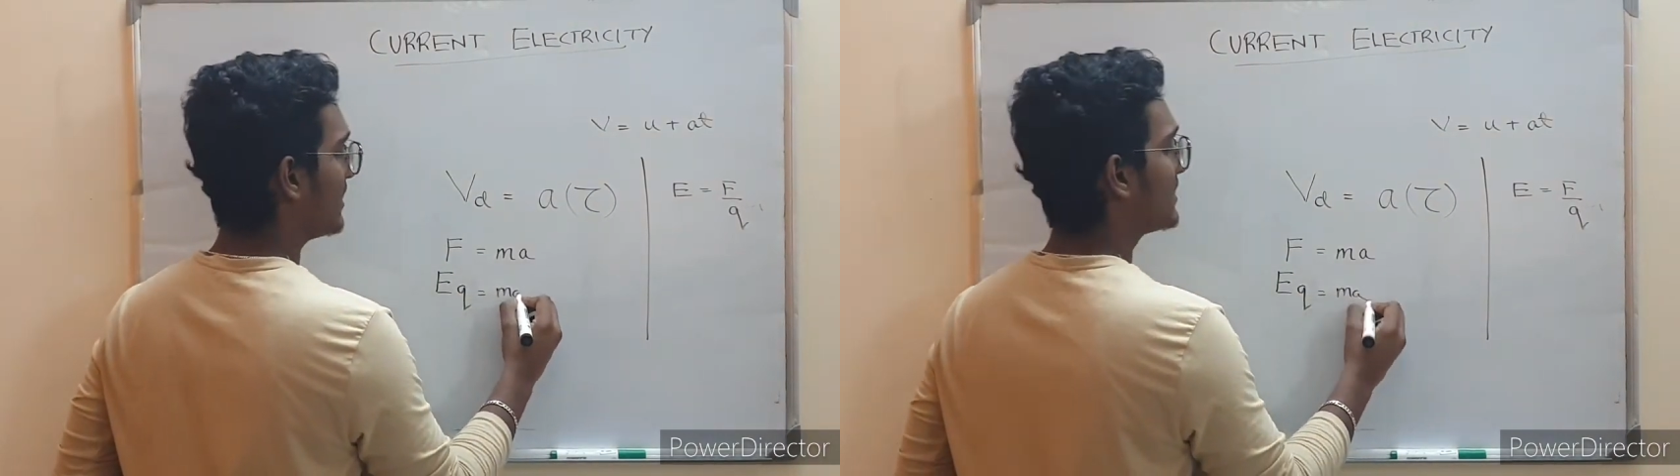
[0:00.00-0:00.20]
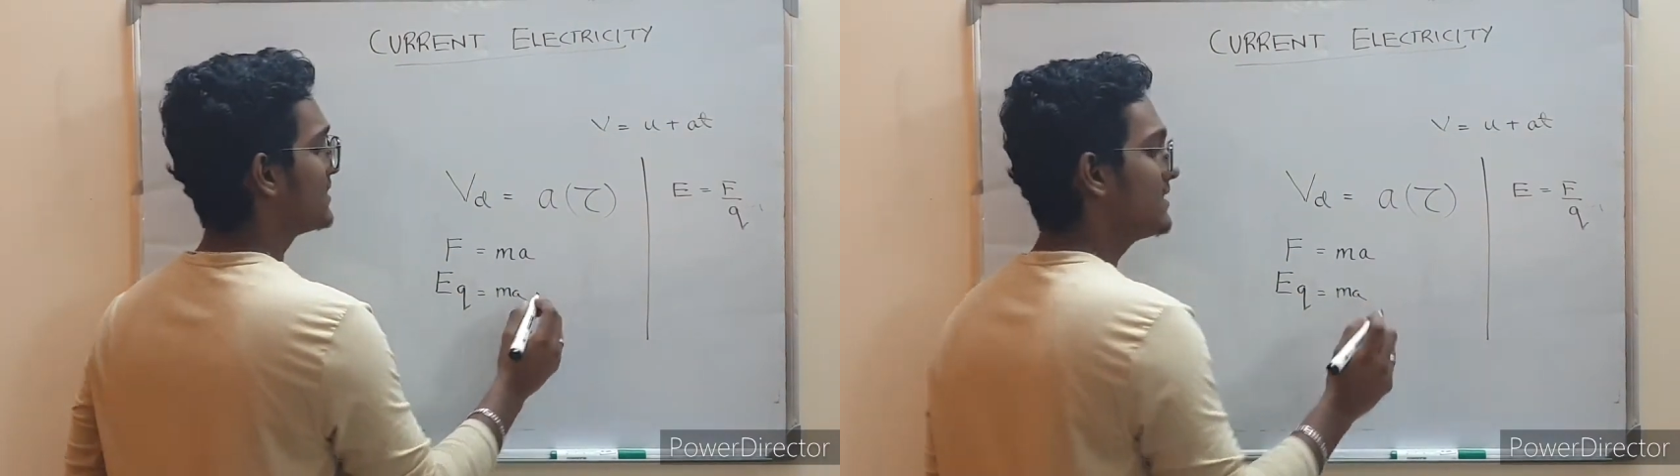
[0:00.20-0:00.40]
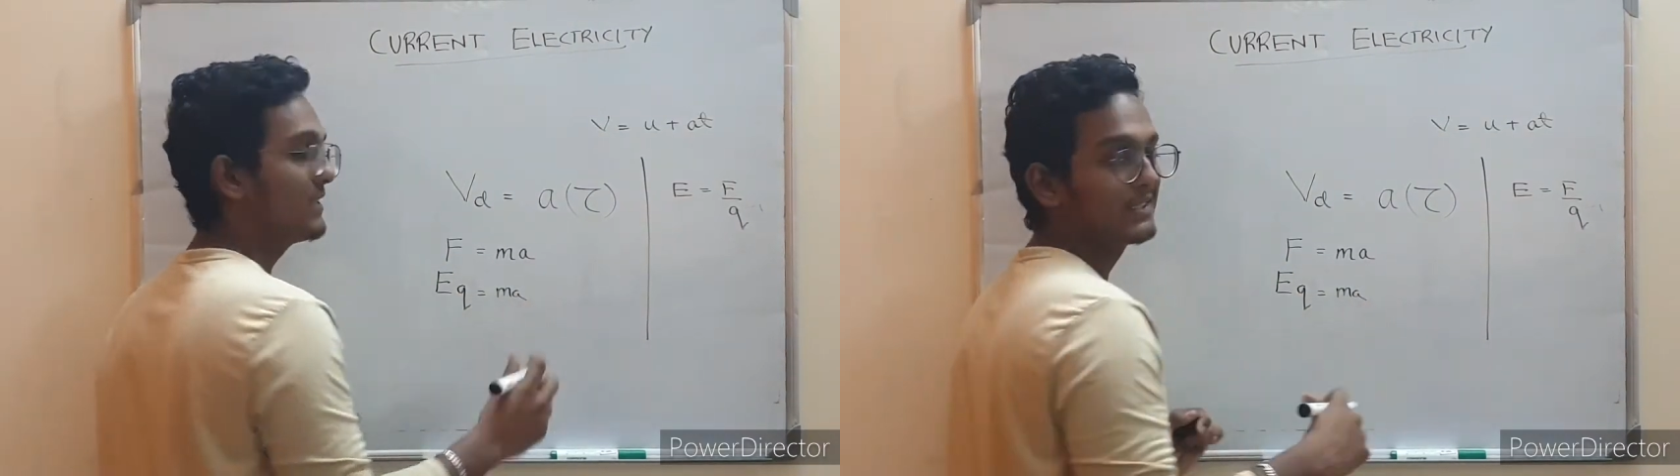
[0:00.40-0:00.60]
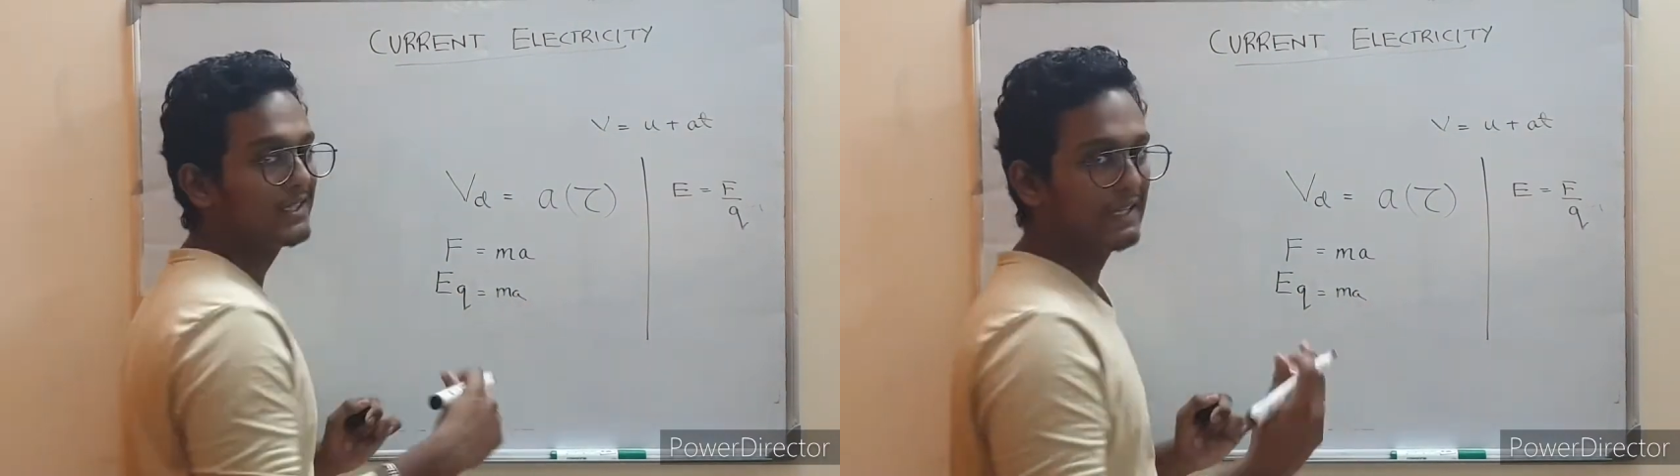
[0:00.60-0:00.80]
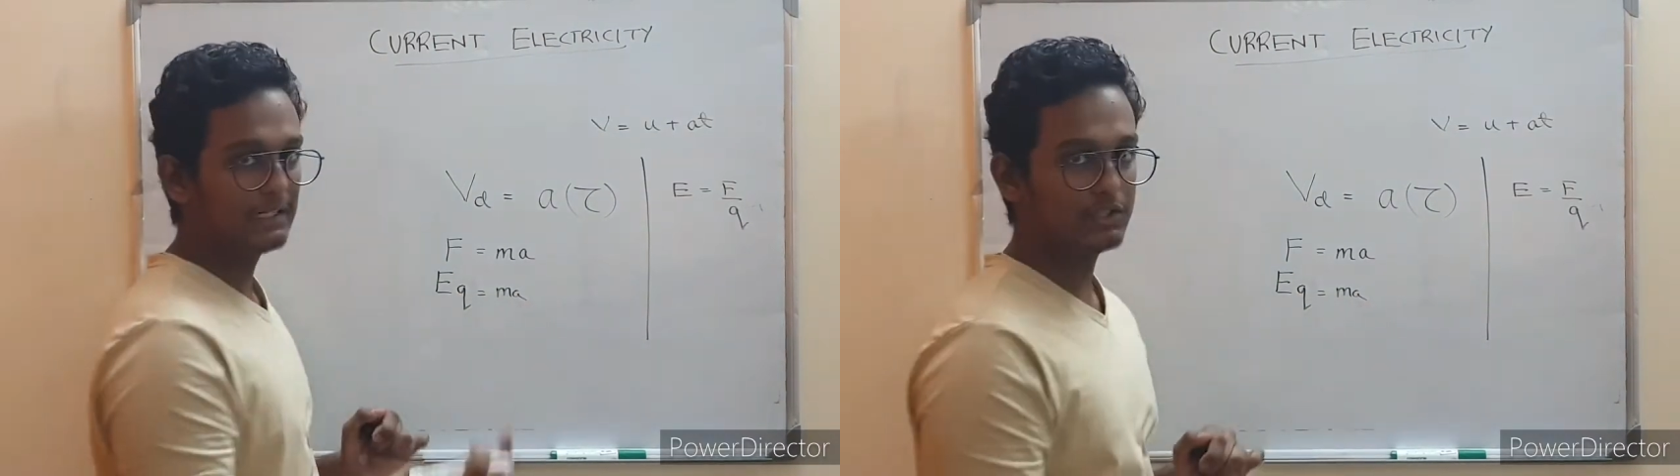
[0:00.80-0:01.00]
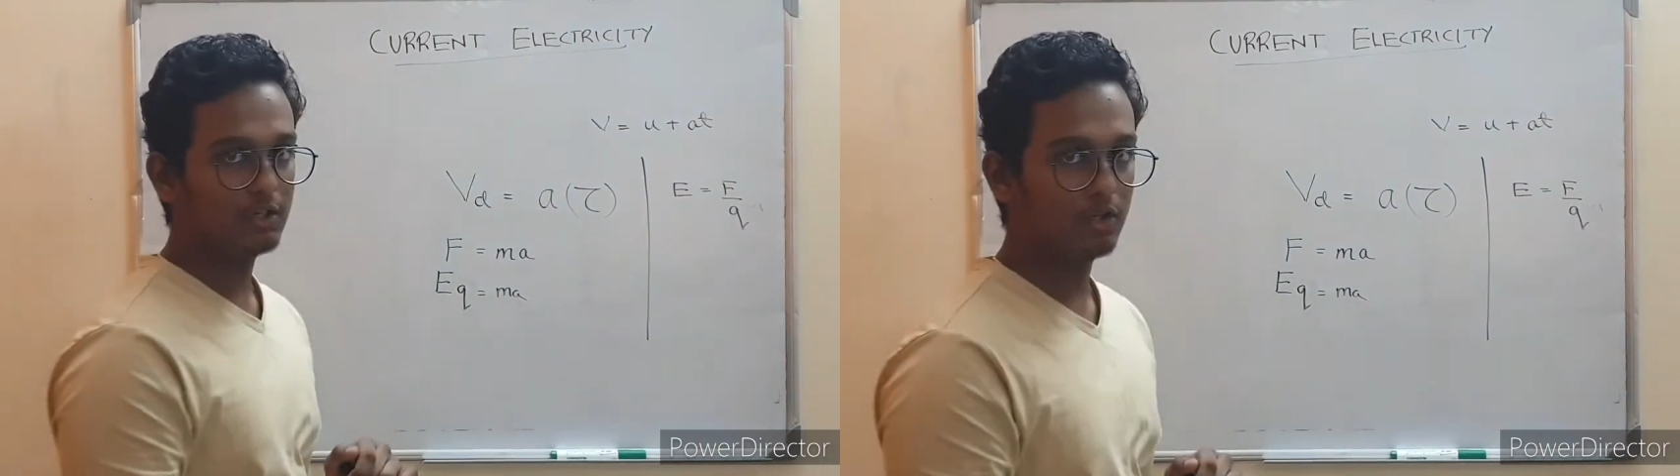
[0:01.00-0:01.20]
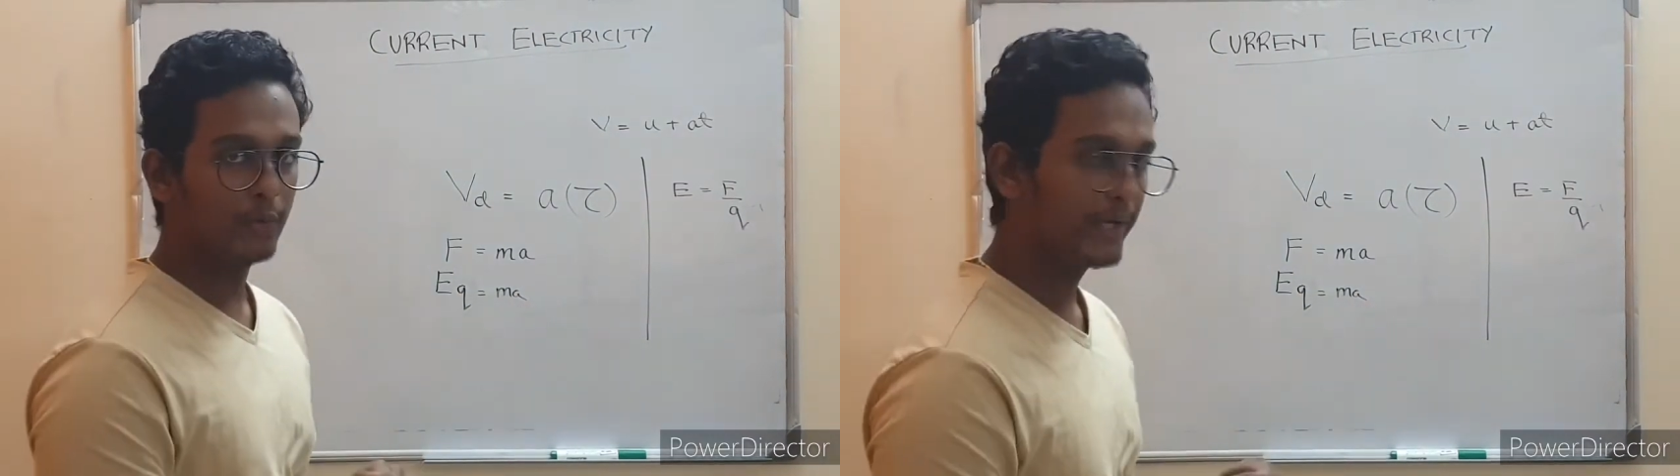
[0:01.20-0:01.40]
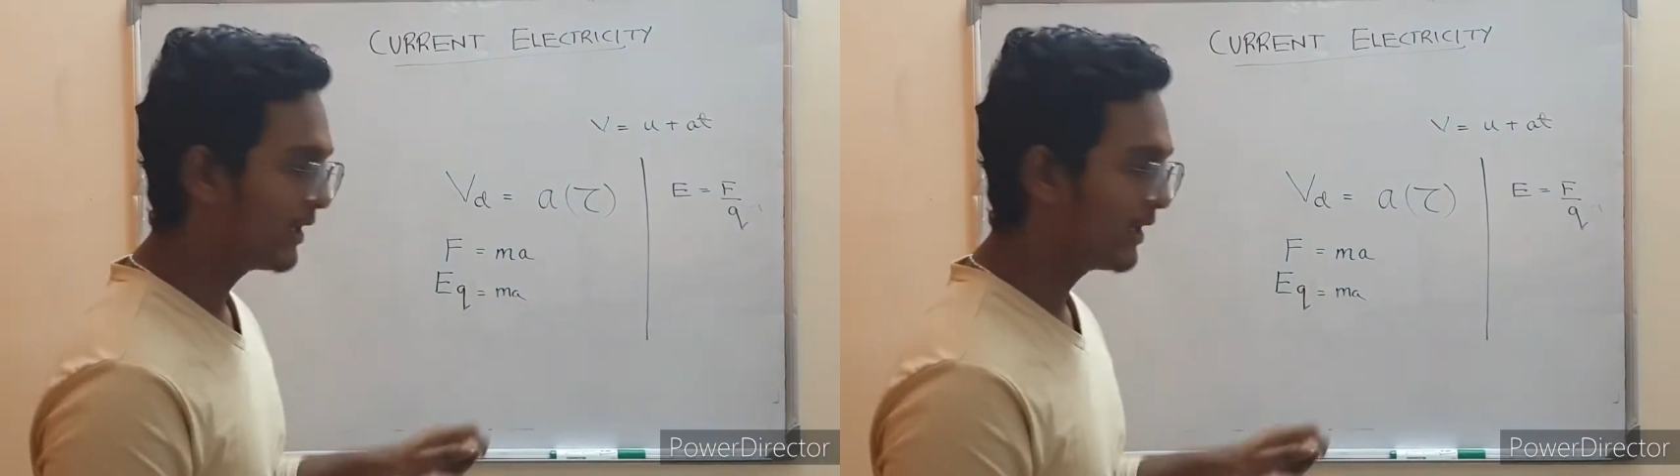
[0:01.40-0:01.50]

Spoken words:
Since it's an electron over